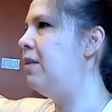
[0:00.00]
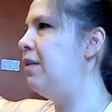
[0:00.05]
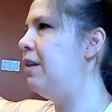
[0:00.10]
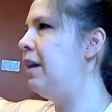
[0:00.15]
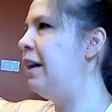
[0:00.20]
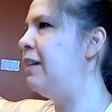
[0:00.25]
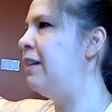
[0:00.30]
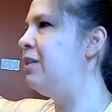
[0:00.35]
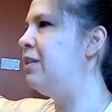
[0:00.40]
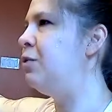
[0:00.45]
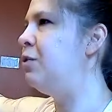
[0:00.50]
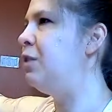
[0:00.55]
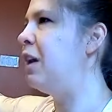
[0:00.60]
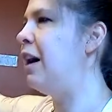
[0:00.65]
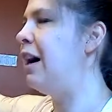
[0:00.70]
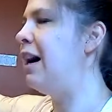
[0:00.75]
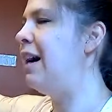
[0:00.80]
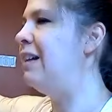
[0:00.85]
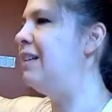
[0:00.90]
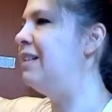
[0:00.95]
Nice, you
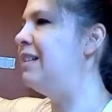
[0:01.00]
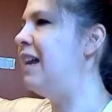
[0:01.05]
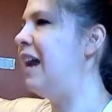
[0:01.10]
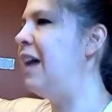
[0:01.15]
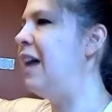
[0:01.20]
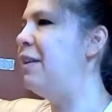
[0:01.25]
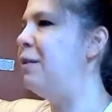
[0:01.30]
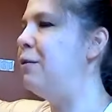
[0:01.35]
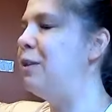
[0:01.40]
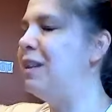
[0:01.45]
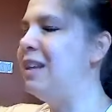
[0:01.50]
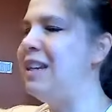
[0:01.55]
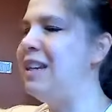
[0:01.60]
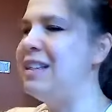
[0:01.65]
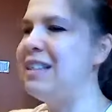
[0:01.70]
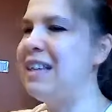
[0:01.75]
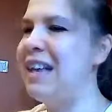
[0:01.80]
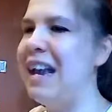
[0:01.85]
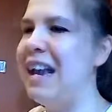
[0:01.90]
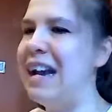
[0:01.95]
guys. And then
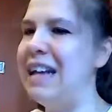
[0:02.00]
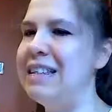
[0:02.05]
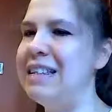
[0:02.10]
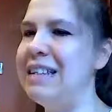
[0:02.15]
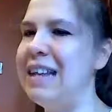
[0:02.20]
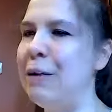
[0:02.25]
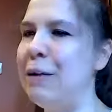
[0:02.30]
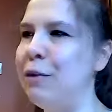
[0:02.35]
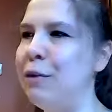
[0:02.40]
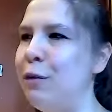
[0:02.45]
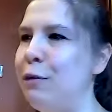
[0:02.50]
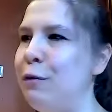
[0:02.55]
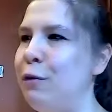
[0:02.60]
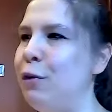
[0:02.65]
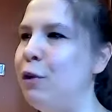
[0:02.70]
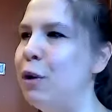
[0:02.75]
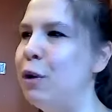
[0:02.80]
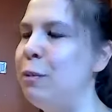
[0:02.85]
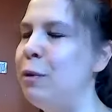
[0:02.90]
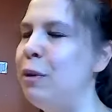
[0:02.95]
release the hands down to the
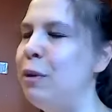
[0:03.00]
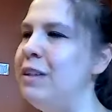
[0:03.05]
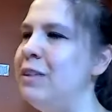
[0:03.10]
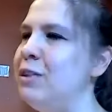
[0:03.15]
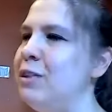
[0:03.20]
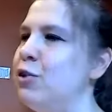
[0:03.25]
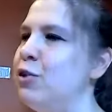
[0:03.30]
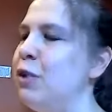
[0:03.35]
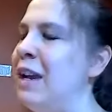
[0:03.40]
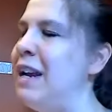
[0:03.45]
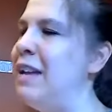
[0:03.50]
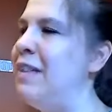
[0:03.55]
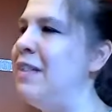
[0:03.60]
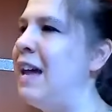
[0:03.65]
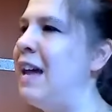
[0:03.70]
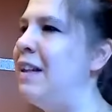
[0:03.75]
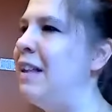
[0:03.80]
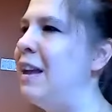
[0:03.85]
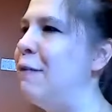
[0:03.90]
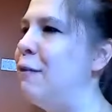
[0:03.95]
floor, please. Straighten
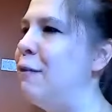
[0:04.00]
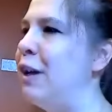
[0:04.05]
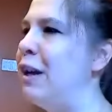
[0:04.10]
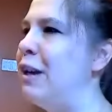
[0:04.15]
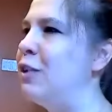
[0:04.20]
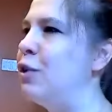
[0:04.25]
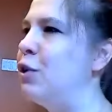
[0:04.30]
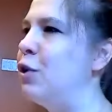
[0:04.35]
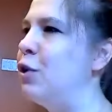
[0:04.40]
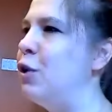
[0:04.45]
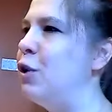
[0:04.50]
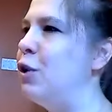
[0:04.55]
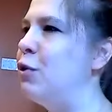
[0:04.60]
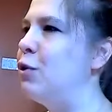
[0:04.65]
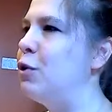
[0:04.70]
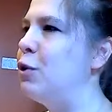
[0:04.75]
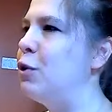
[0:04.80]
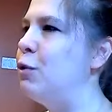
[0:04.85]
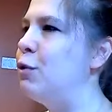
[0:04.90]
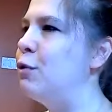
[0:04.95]
that left leg, turn
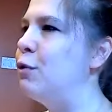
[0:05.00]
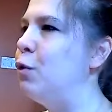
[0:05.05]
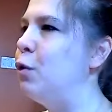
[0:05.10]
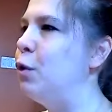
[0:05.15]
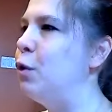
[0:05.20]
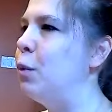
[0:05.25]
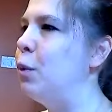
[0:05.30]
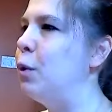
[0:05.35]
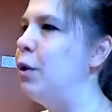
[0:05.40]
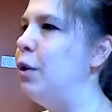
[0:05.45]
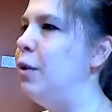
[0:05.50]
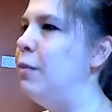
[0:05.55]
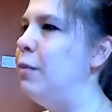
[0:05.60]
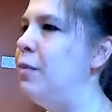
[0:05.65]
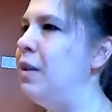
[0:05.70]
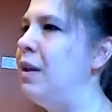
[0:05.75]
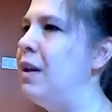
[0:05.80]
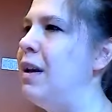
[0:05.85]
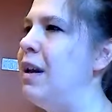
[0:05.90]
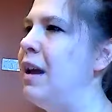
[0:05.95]
your toes forward,
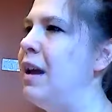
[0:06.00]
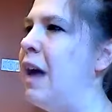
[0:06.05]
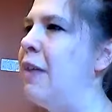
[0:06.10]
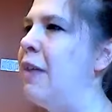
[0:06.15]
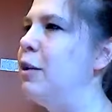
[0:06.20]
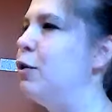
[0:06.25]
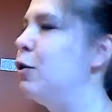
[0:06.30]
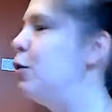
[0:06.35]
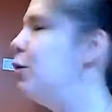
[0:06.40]
and then